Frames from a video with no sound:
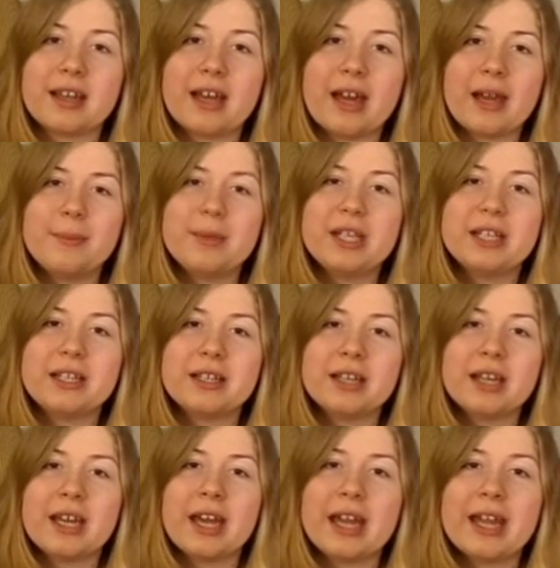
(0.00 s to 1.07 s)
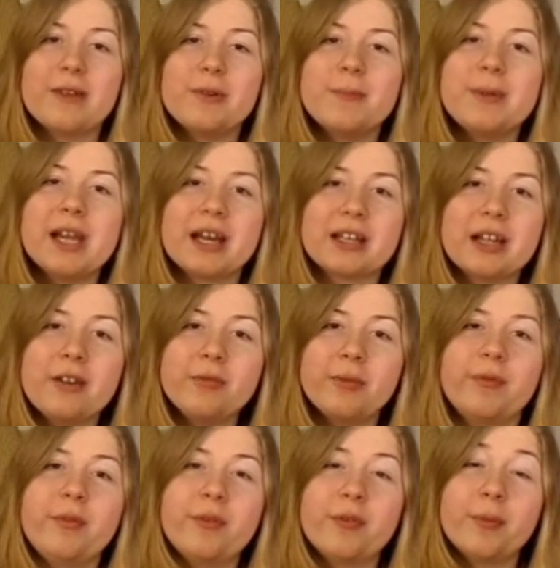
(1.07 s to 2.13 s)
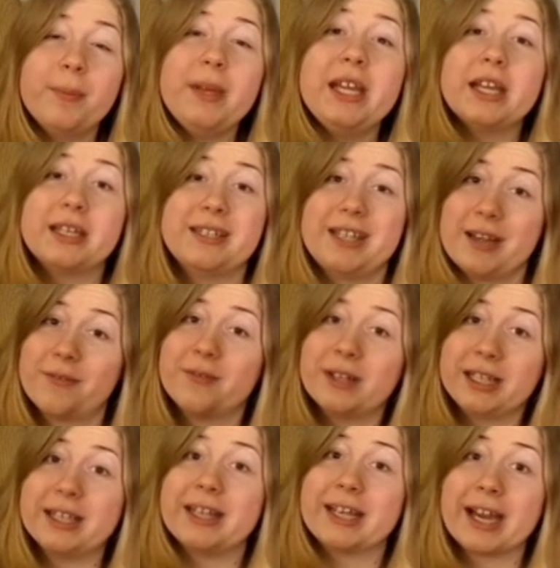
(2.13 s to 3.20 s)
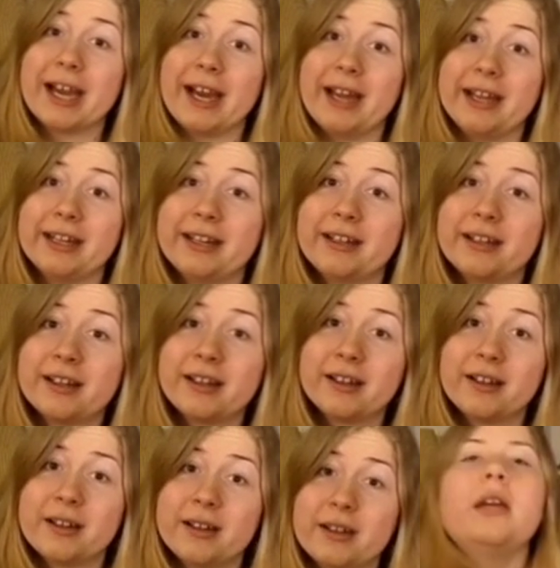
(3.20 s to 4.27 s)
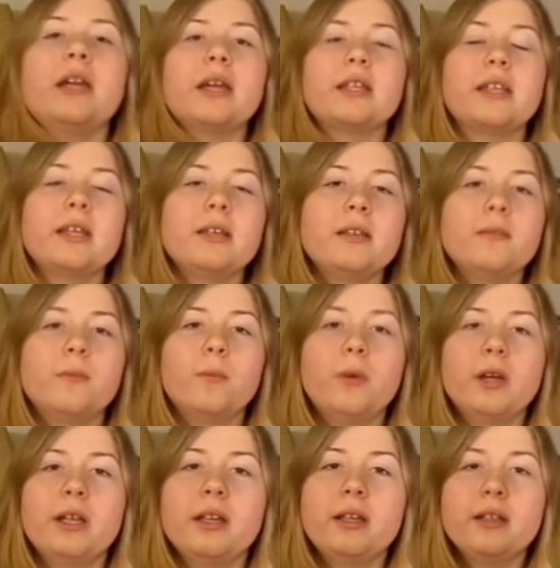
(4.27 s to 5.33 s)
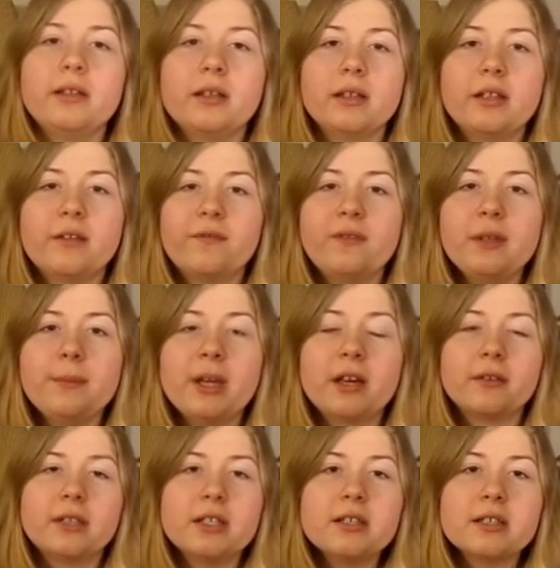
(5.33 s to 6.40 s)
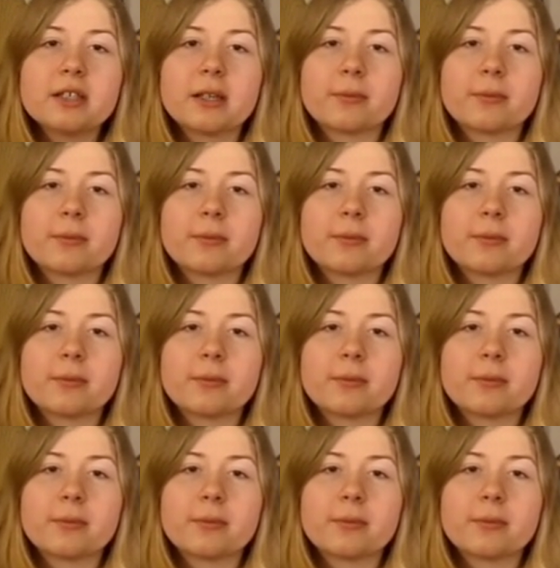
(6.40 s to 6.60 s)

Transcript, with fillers: I mean, it would be uncomfortable for me and definitely the guy. And then when the female does get